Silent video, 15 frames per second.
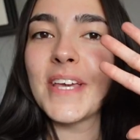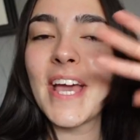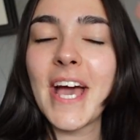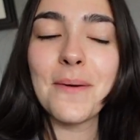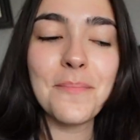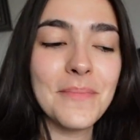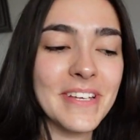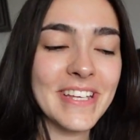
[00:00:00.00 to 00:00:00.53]

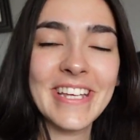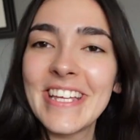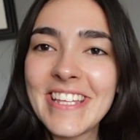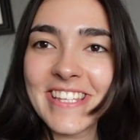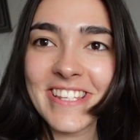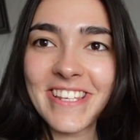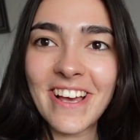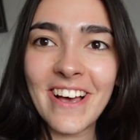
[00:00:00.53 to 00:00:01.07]
pm
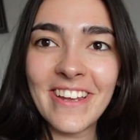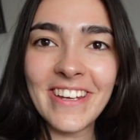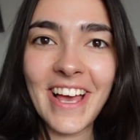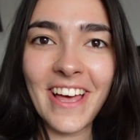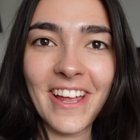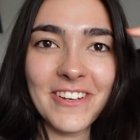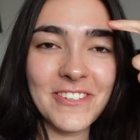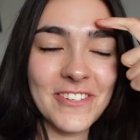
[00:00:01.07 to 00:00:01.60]
is done
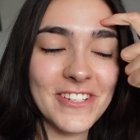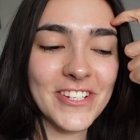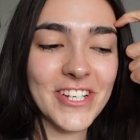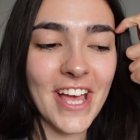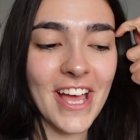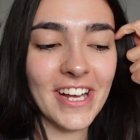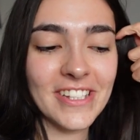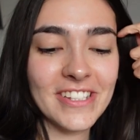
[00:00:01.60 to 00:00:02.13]
and I just
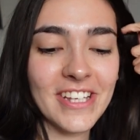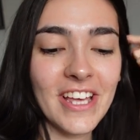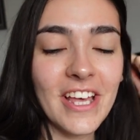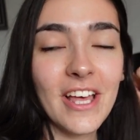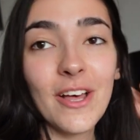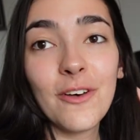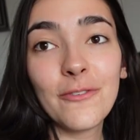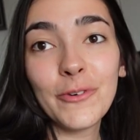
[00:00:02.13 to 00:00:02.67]
checked
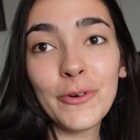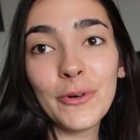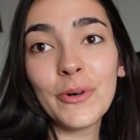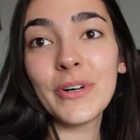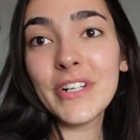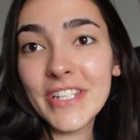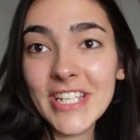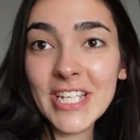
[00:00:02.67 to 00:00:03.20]

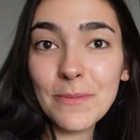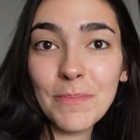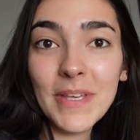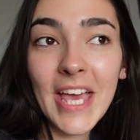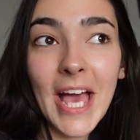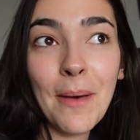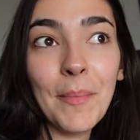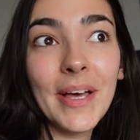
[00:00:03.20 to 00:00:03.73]
for 6
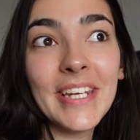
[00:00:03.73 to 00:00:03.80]
p.m.